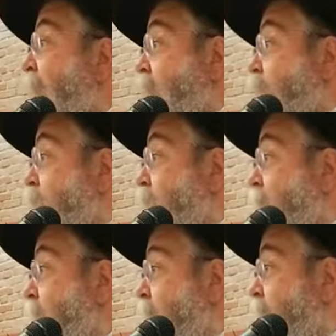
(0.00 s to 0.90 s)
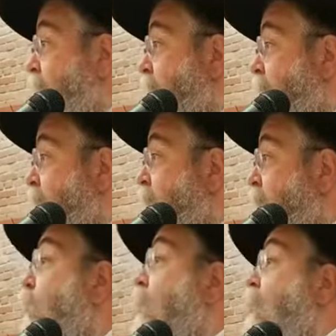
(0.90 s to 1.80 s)
how to do something.
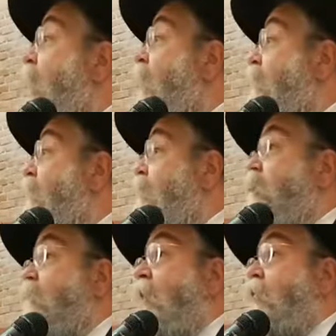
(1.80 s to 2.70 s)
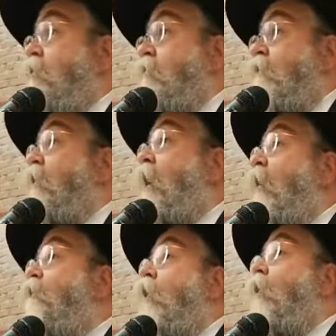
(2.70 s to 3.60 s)
Where are the instructions of,
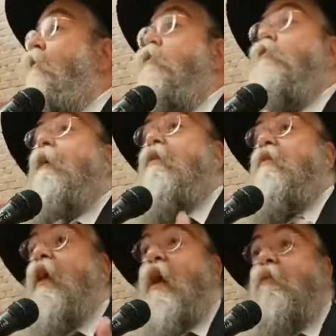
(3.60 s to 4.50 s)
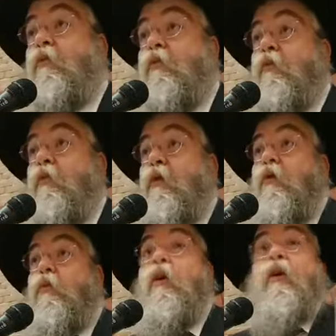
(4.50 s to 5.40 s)
of, of yud Tammuz?
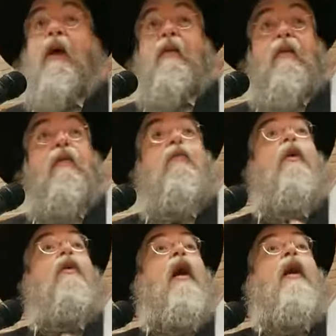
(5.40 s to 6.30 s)
Where are the, where